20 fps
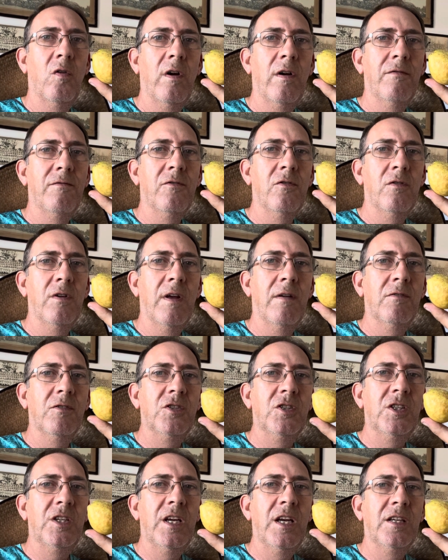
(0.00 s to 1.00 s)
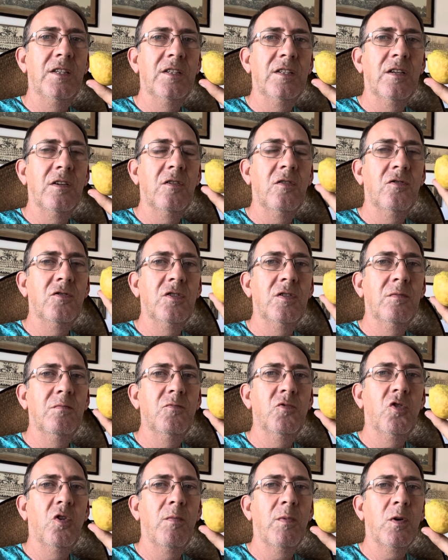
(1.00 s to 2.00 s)
Fruit lovers, yes, I got some
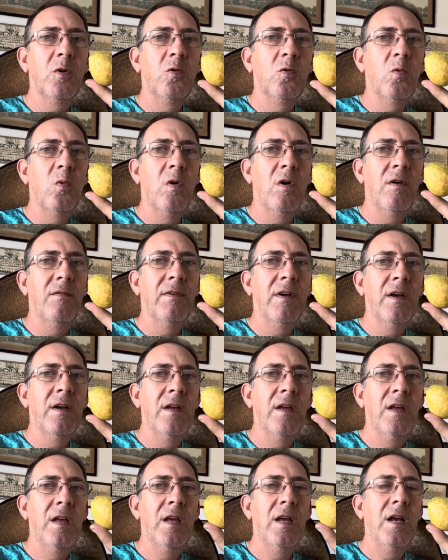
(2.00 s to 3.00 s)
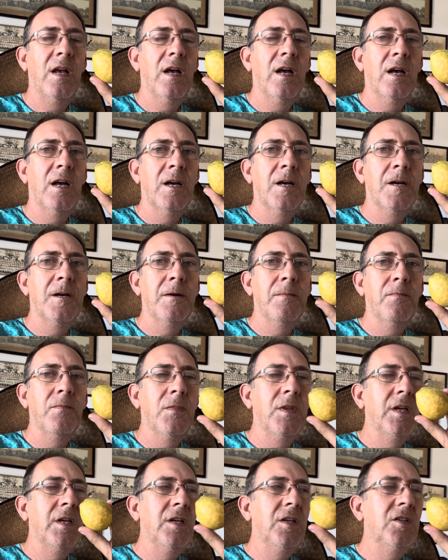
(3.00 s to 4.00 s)
tropical guava. Um,
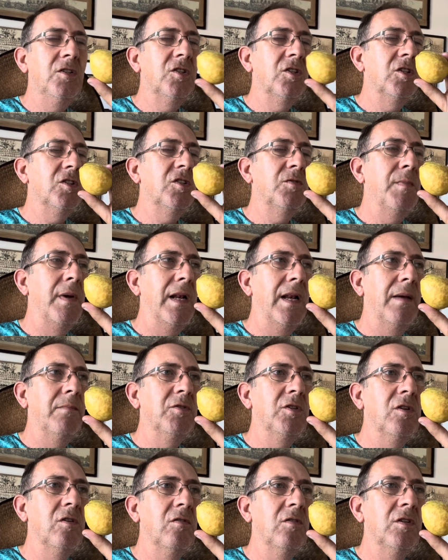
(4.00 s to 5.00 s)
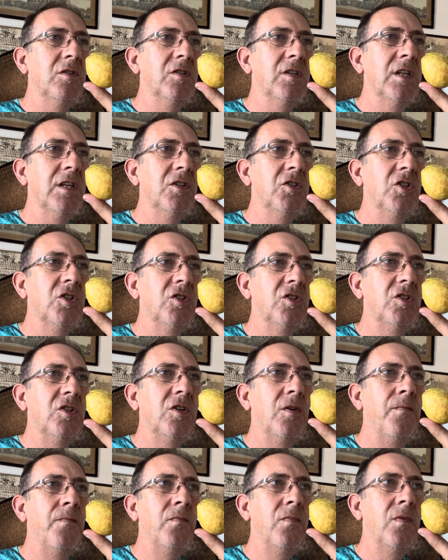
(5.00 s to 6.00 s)
these smell absolutely
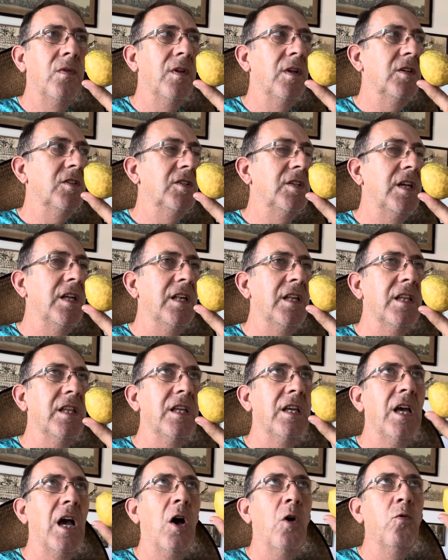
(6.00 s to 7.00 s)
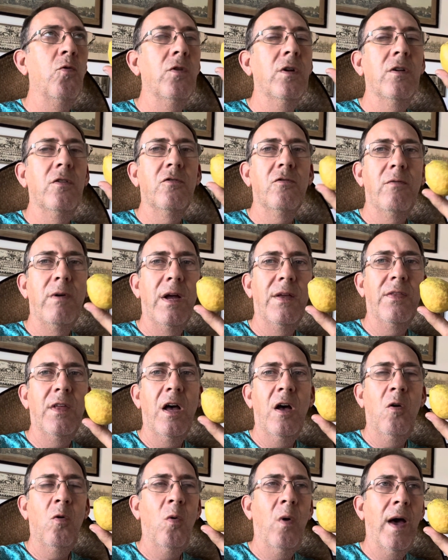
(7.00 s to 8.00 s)
delicious. They're sending the odor throughout the
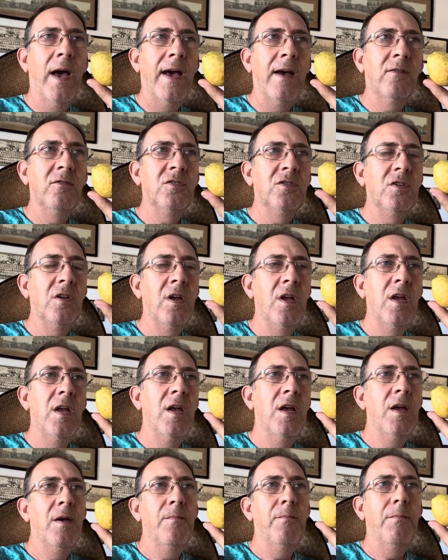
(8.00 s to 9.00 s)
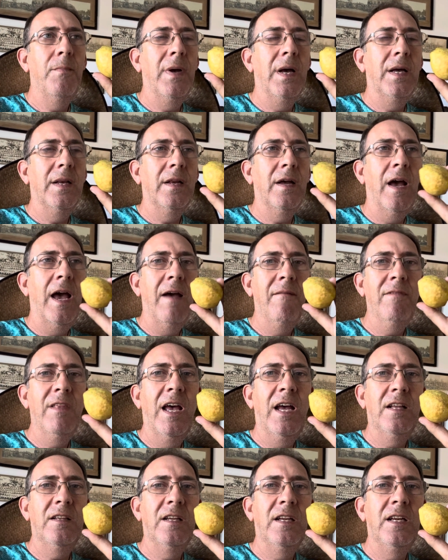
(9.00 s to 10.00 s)
whole house, but I haven't
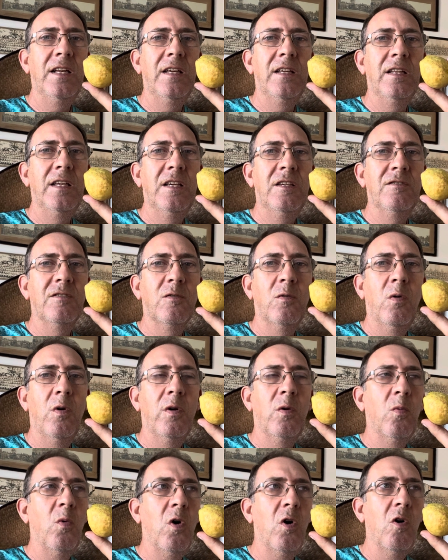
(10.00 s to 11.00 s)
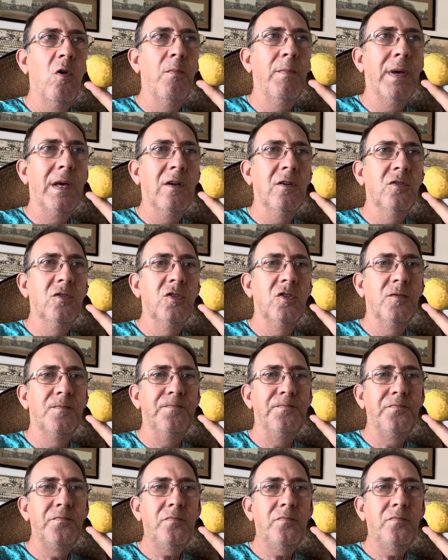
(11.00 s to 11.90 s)
had any of these for quite a while because